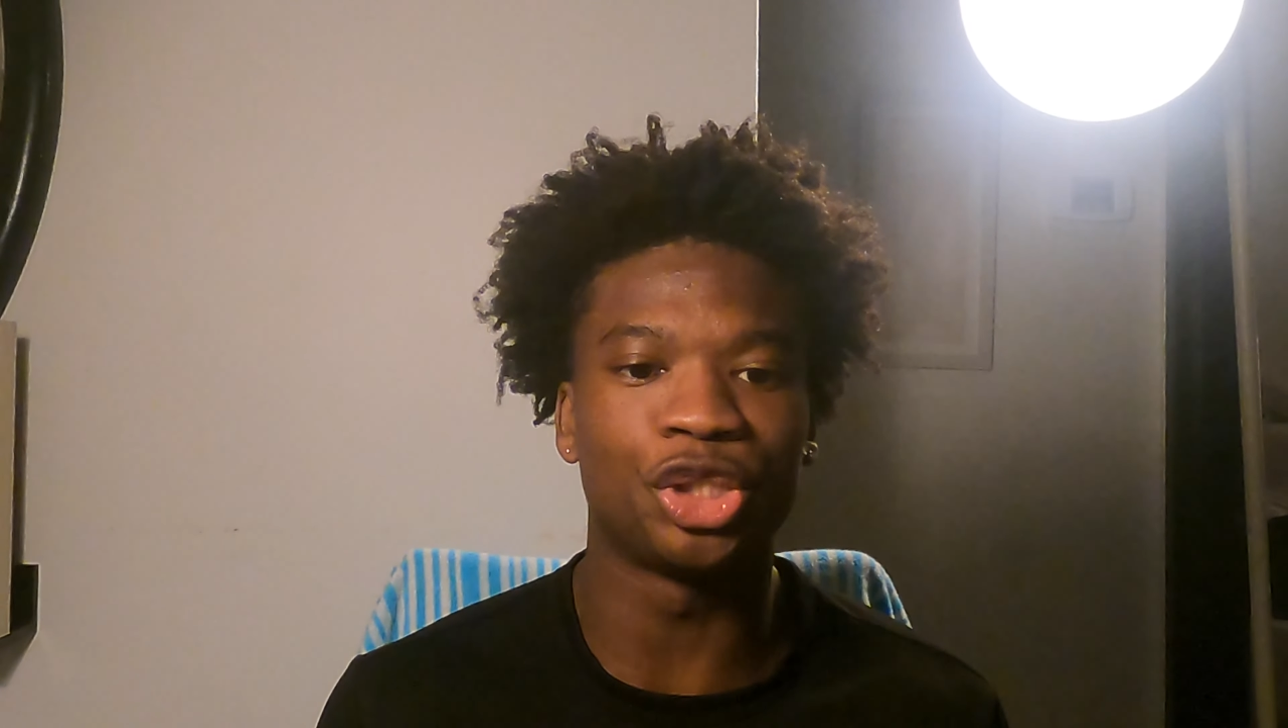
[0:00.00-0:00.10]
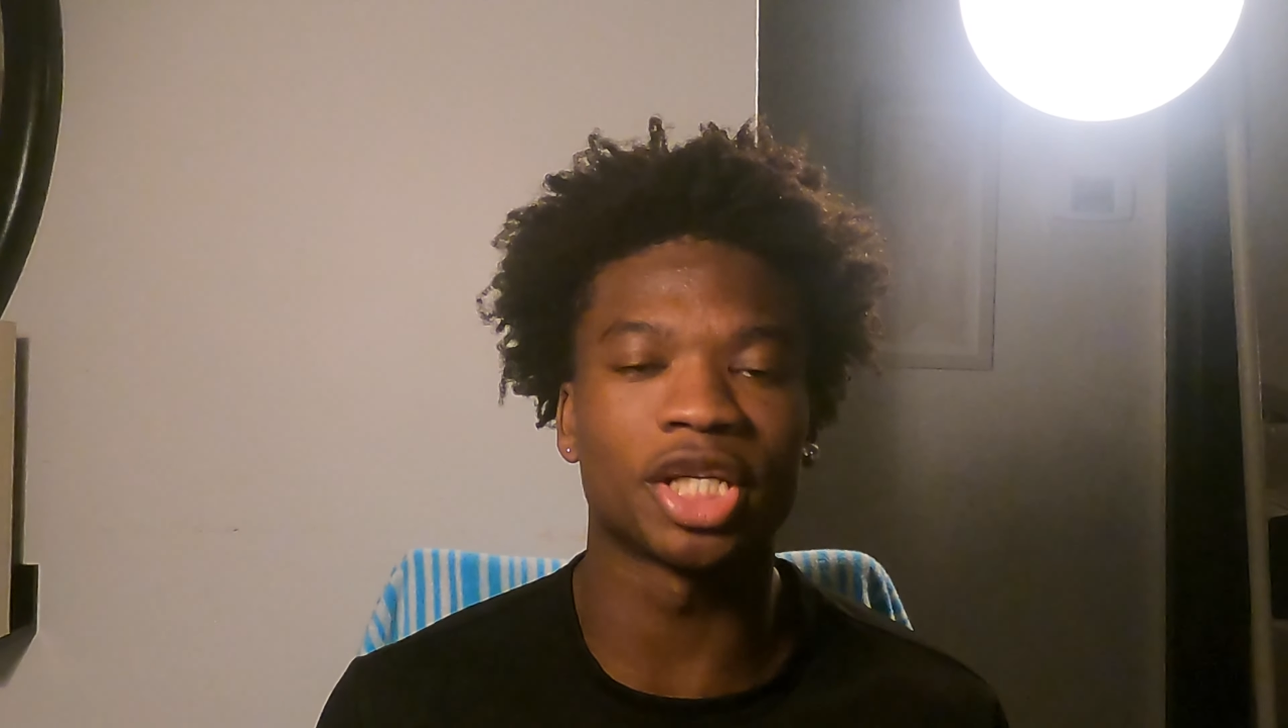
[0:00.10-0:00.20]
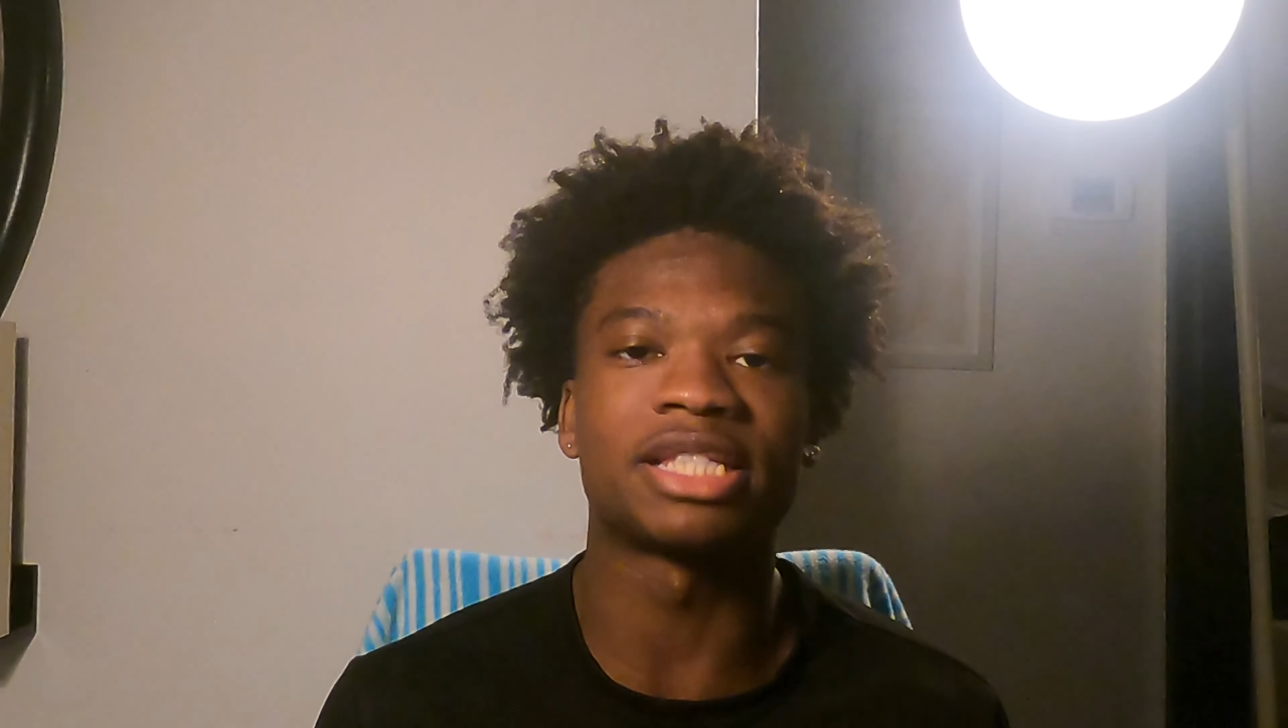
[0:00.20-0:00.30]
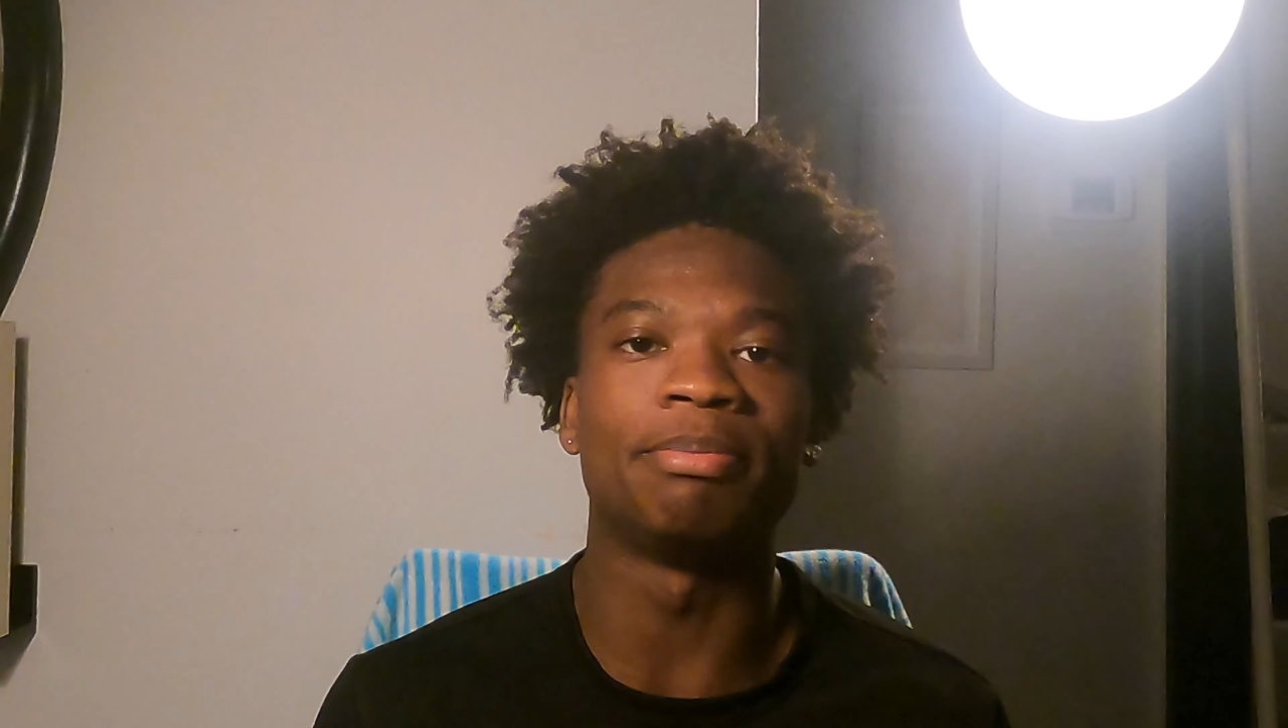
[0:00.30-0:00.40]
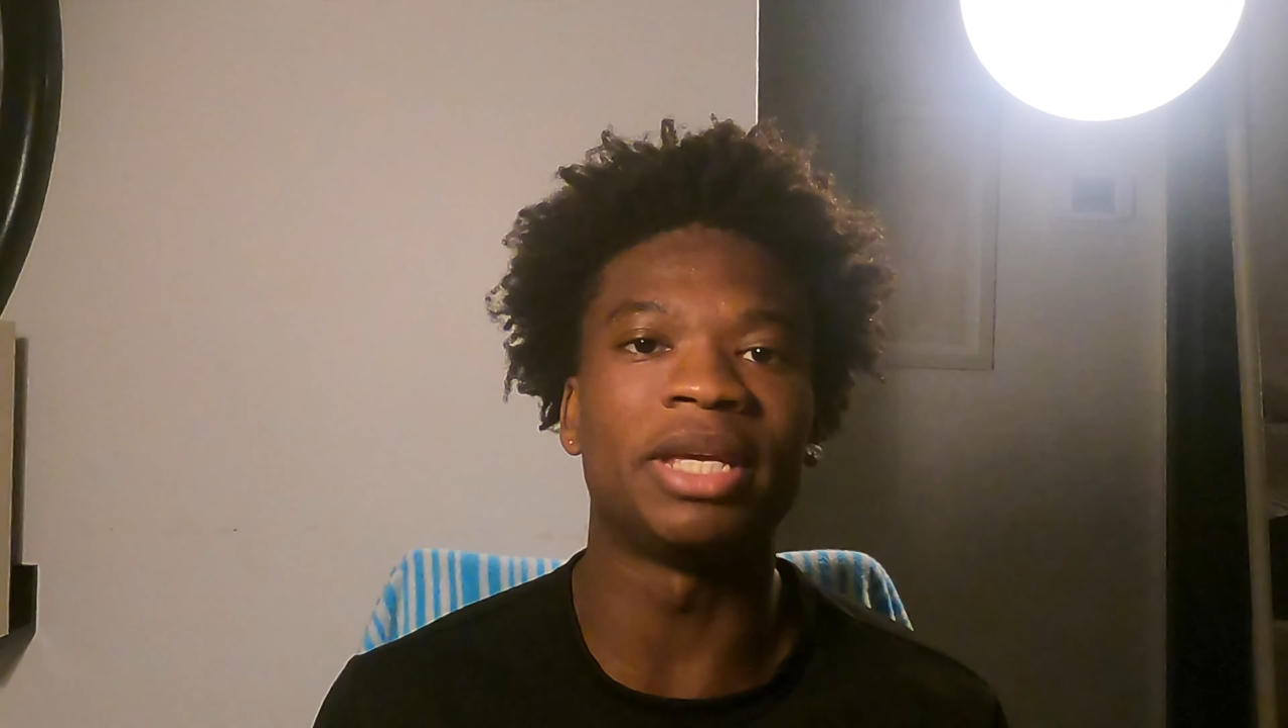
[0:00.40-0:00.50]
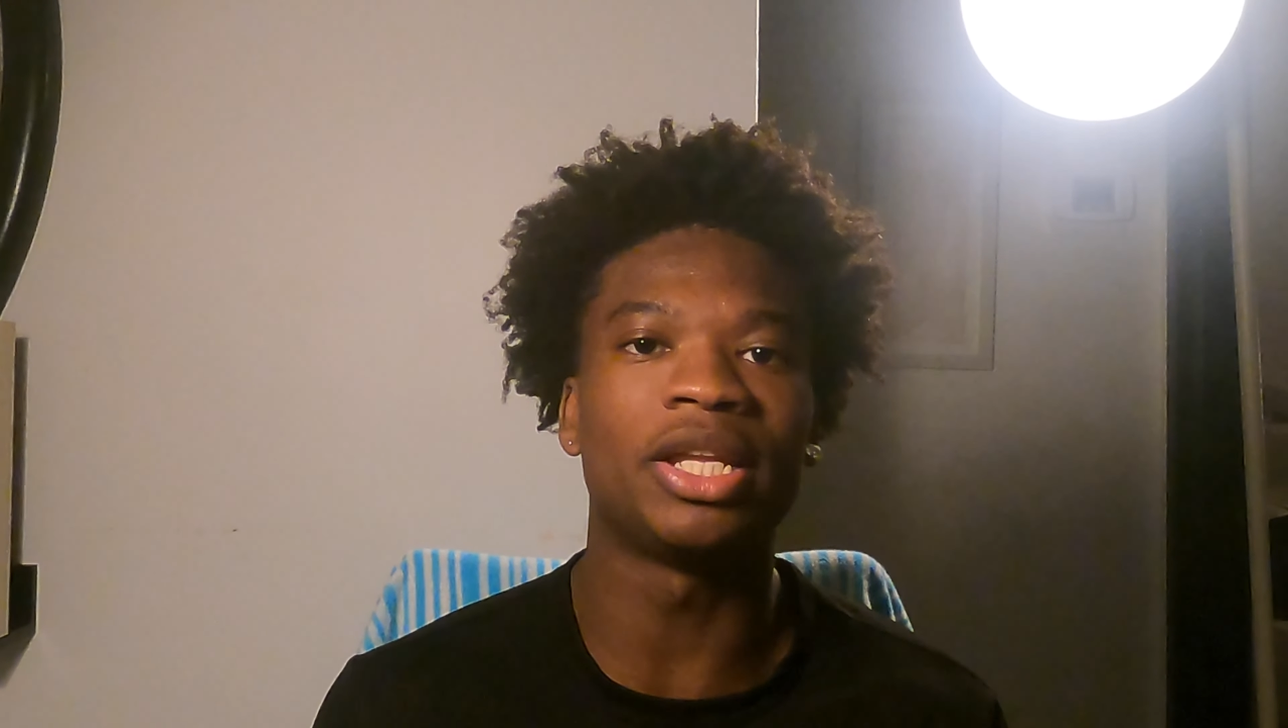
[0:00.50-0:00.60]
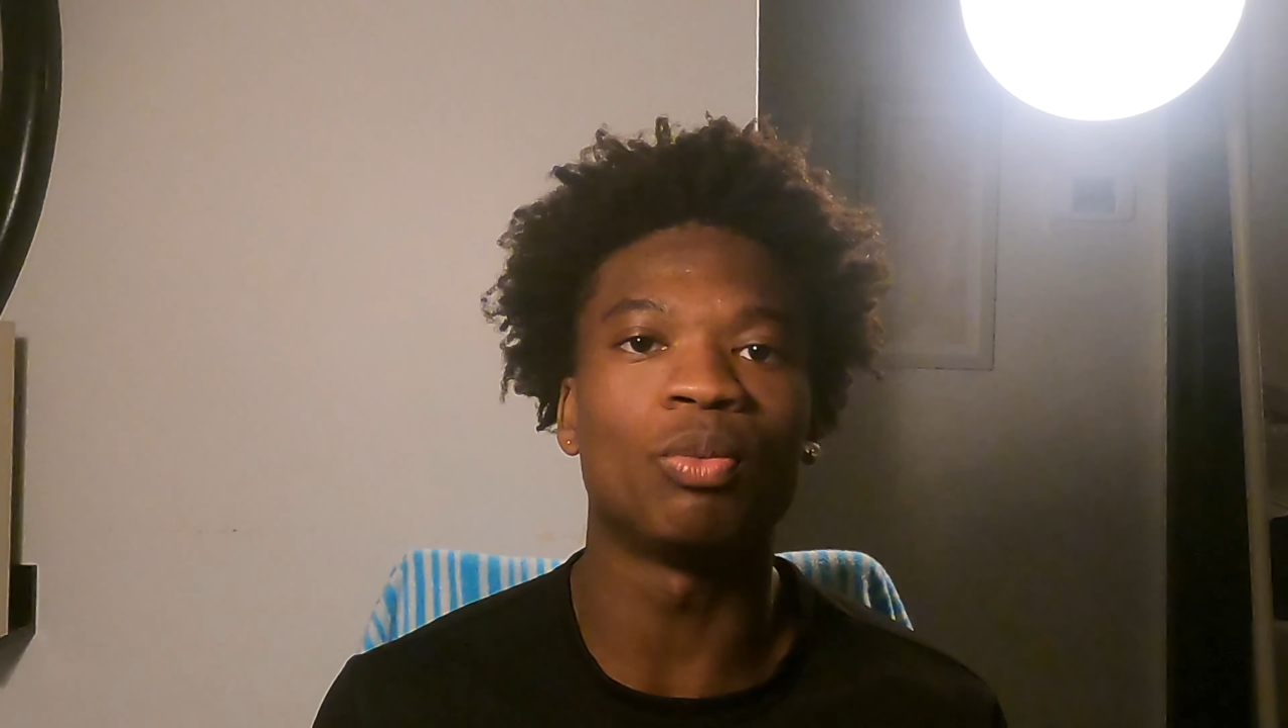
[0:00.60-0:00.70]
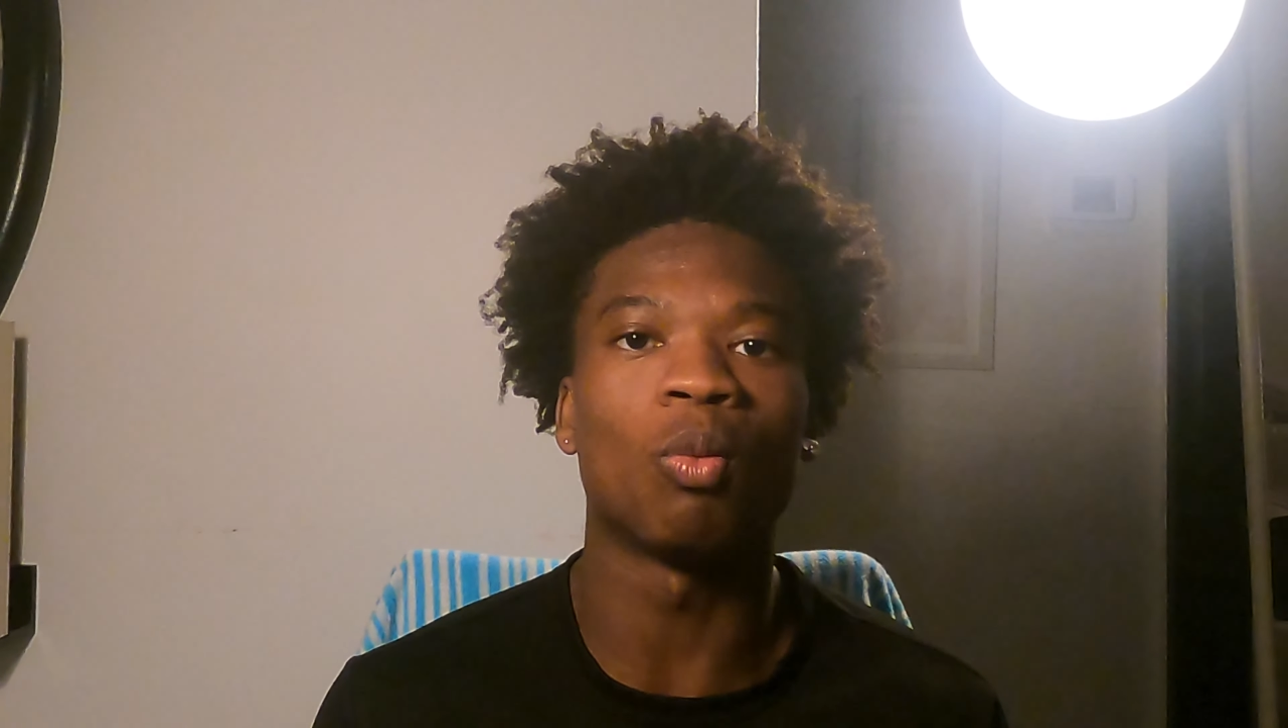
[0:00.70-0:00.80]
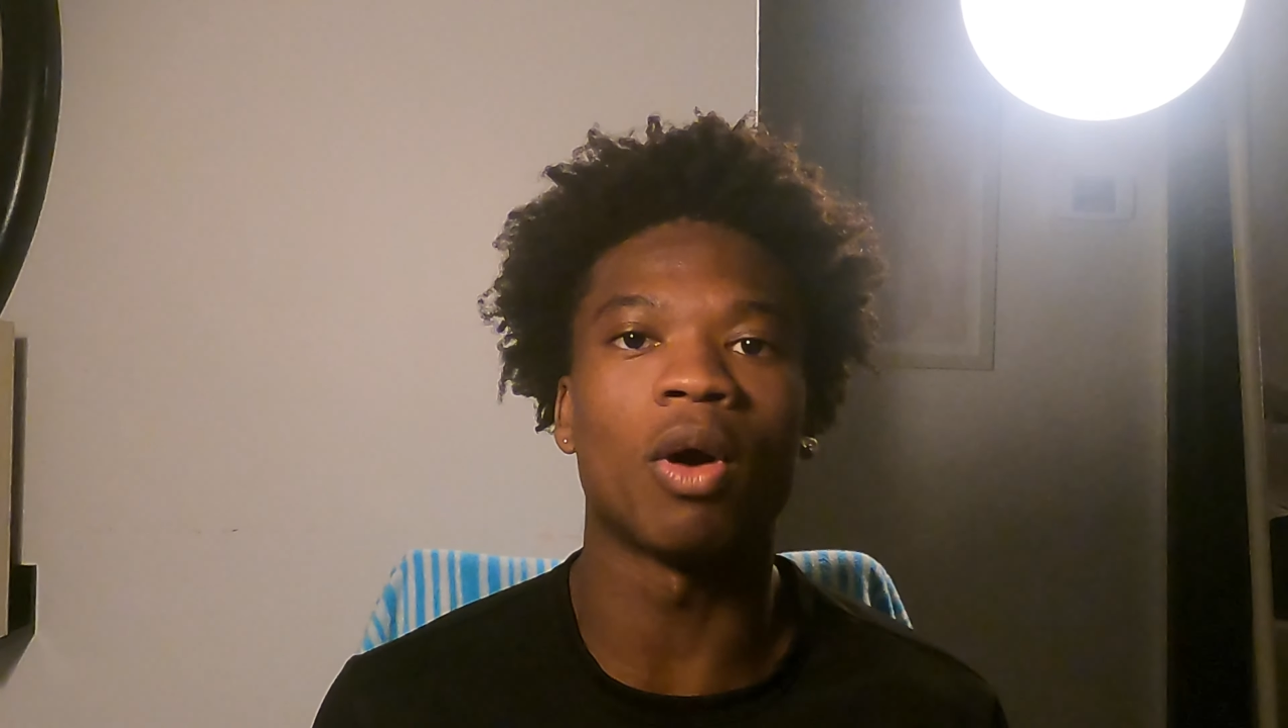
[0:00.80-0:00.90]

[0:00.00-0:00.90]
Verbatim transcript: just mean